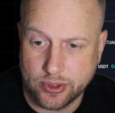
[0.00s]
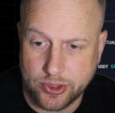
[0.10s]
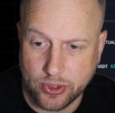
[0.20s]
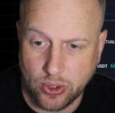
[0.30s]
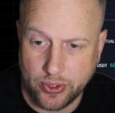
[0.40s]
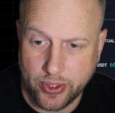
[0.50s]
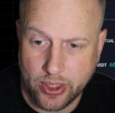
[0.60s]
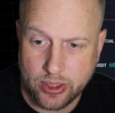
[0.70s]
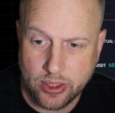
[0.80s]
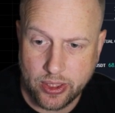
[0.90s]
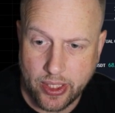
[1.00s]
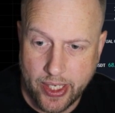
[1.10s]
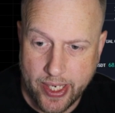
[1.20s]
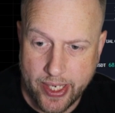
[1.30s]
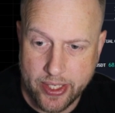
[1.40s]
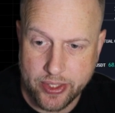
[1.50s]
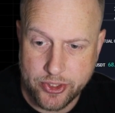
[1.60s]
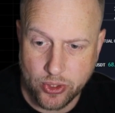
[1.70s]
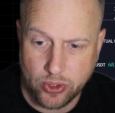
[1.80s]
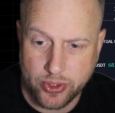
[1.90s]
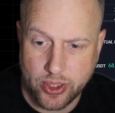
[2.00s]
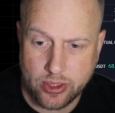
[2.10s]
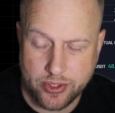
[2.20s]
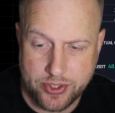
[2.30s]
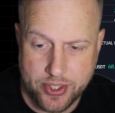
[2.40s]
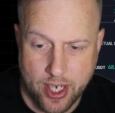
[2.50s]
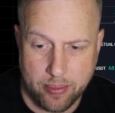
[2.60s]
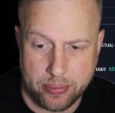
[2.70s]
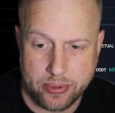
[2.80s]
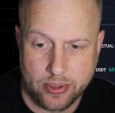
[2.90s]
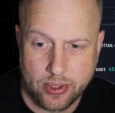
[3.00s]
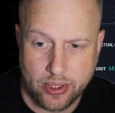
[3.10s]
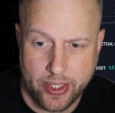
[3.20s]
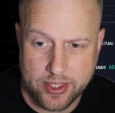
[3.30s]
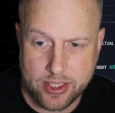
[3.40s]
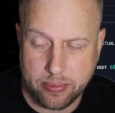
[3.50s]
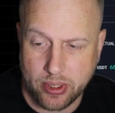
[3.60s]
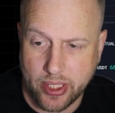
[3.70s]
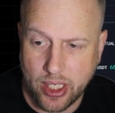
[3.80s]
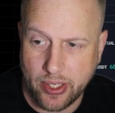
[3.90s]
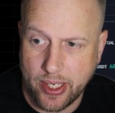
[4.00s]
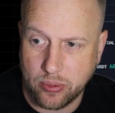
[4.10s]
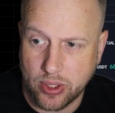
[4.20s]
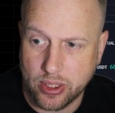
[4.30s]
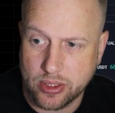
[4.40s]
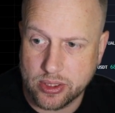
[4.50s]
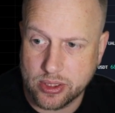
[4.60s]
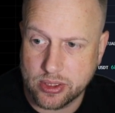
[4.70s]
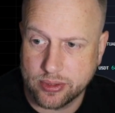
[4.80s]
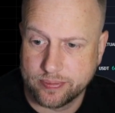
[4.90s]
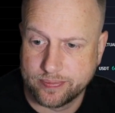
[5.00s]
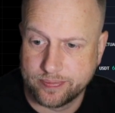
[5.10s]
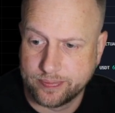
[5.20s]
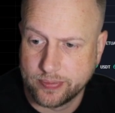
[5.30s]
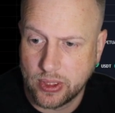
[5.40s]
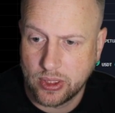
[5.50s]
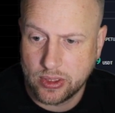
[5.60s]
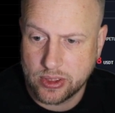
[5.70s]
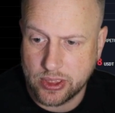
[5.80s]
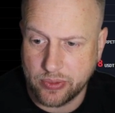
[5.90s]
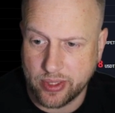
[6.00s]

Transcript: Shoulder, head, shoulder, dump. That's typically how that works. See if we can